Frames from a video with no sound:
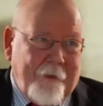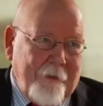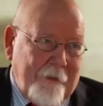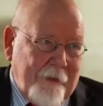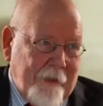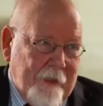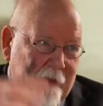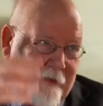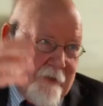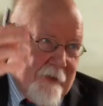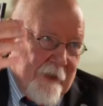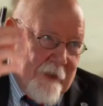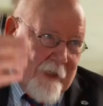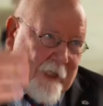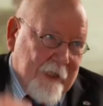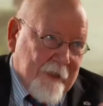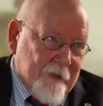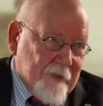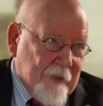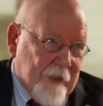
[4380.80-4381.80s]
an easy
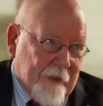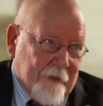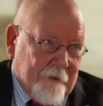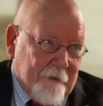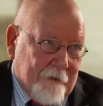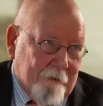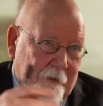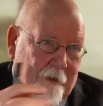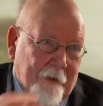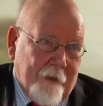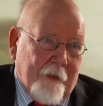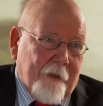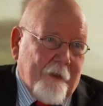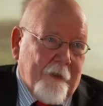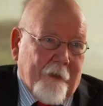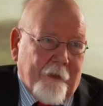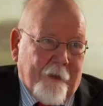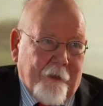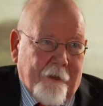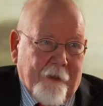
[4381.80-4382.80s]
Excel
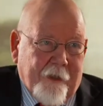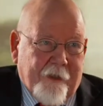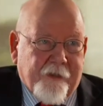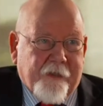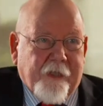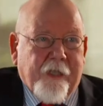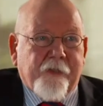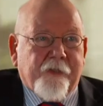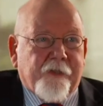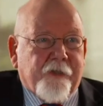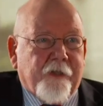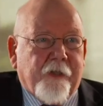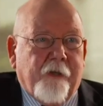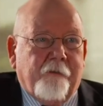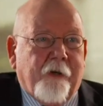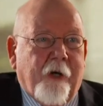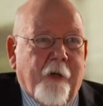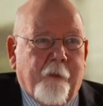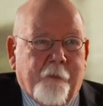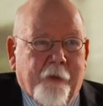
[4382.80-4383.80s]
extension
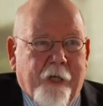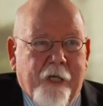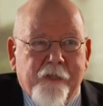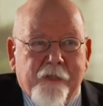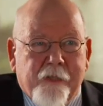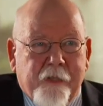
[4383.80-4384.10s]
of our price